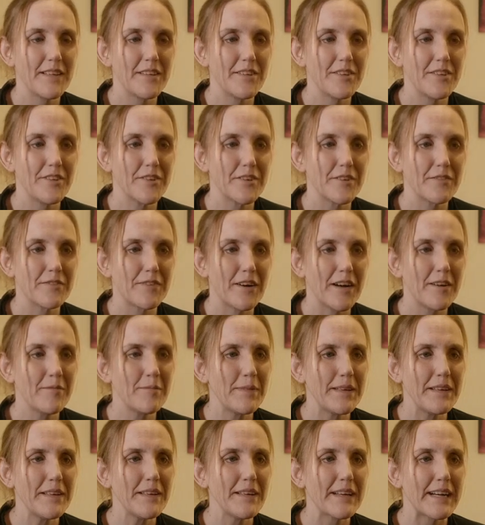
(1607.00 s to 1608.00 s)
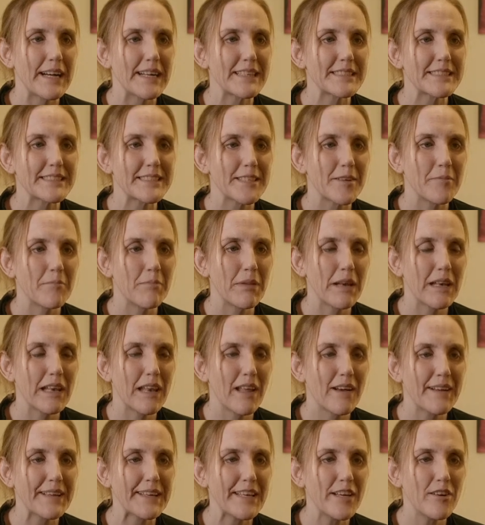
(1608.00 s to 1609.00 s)
You can find me at
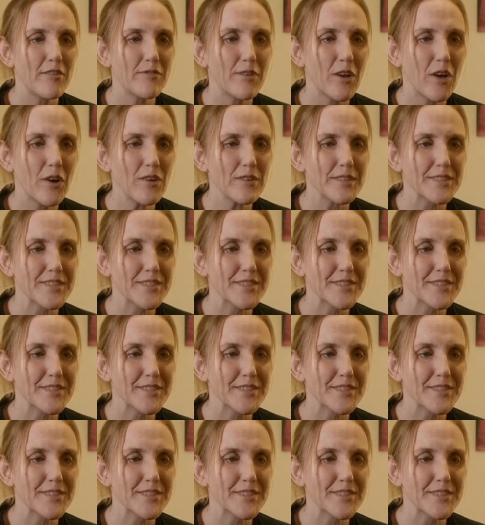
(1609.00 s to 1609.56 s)
blindgirlvlogs.